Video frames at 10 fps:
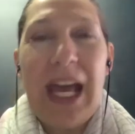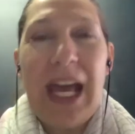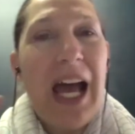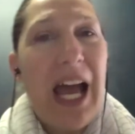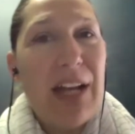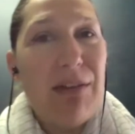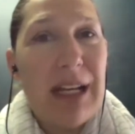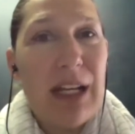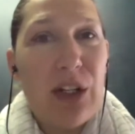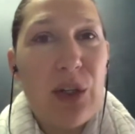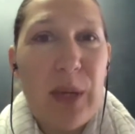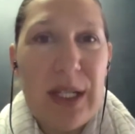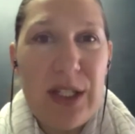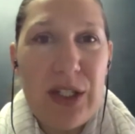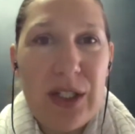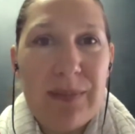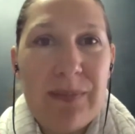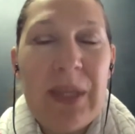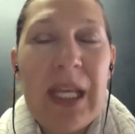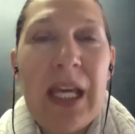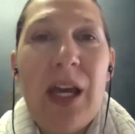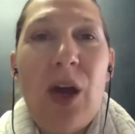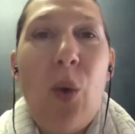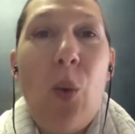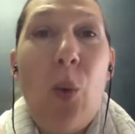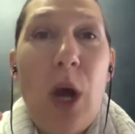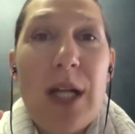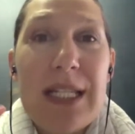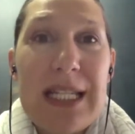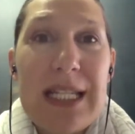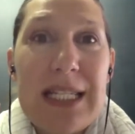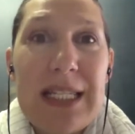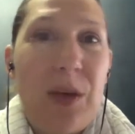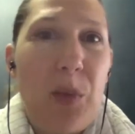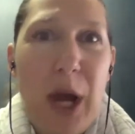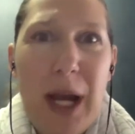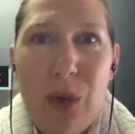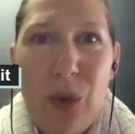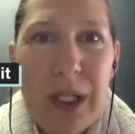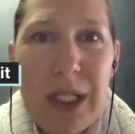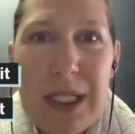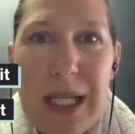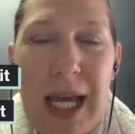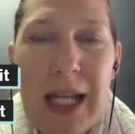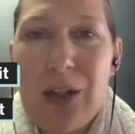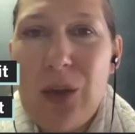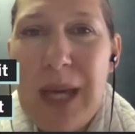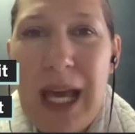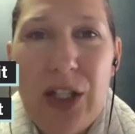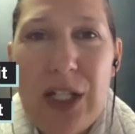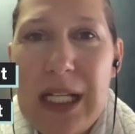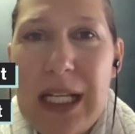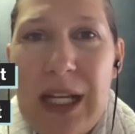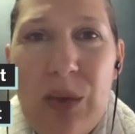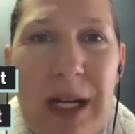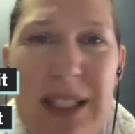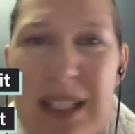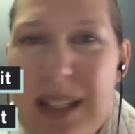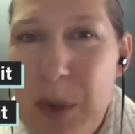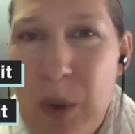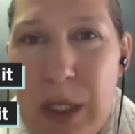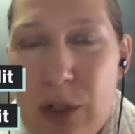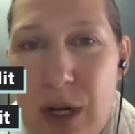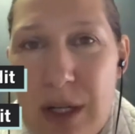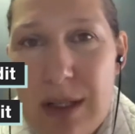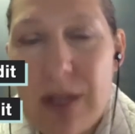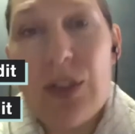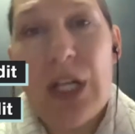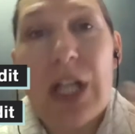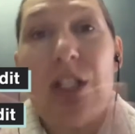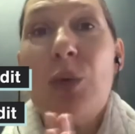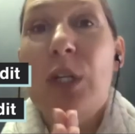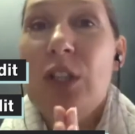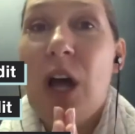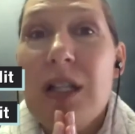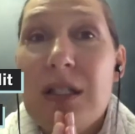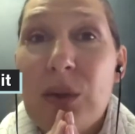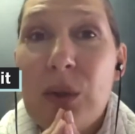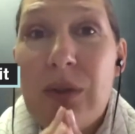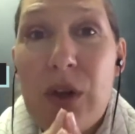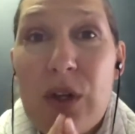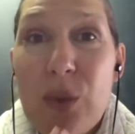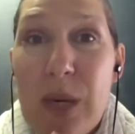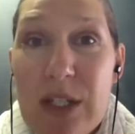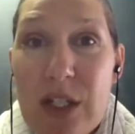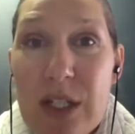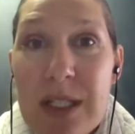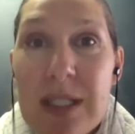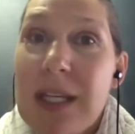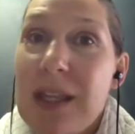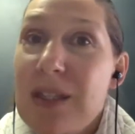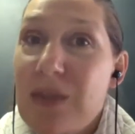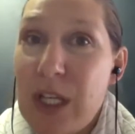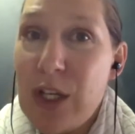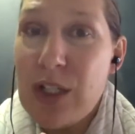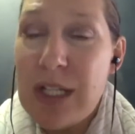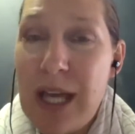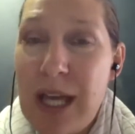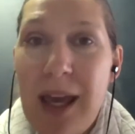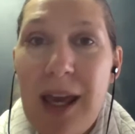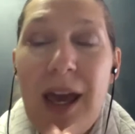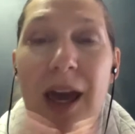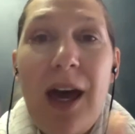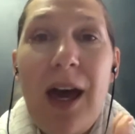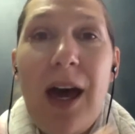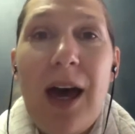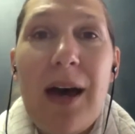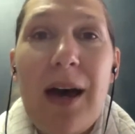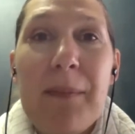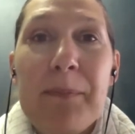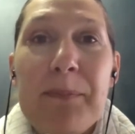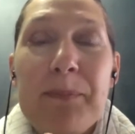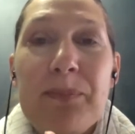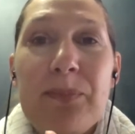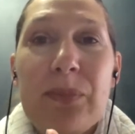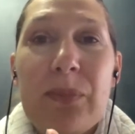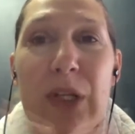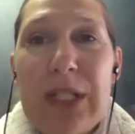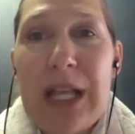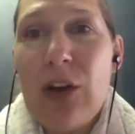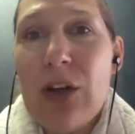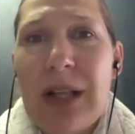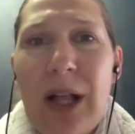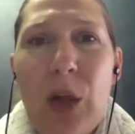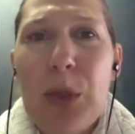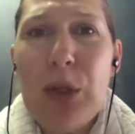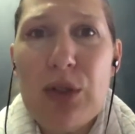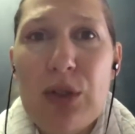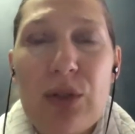I had a really good question. What is a brand audit, and do we actually need one? Is it something we can do ourselves? So I just wanted to answer all of those questions in this video today, because I know it'll help you too.